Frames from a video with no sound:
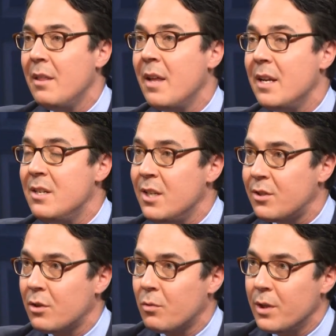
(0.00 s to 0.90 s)
that
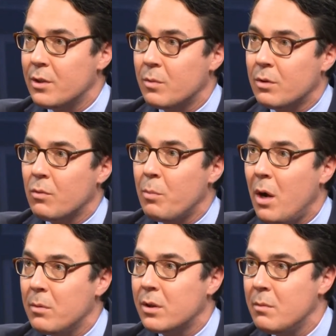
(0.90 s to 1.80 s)
disagrees with the
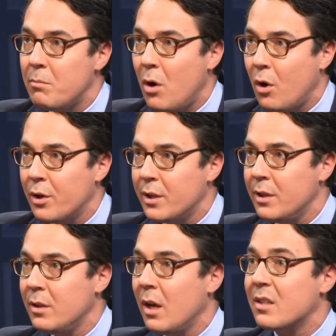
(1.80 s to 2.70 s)
Republican
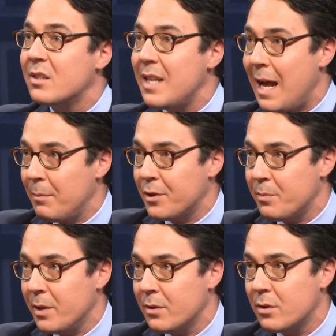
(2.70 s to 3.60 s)
Party
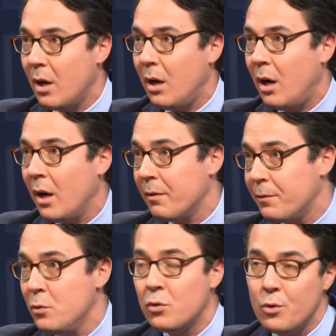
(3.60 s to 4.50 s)
establishment on a
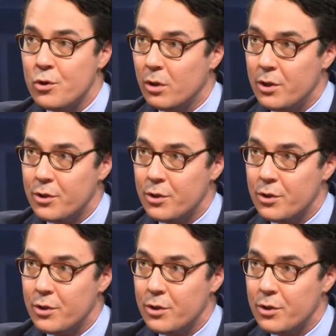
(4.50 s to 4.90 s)
few crucial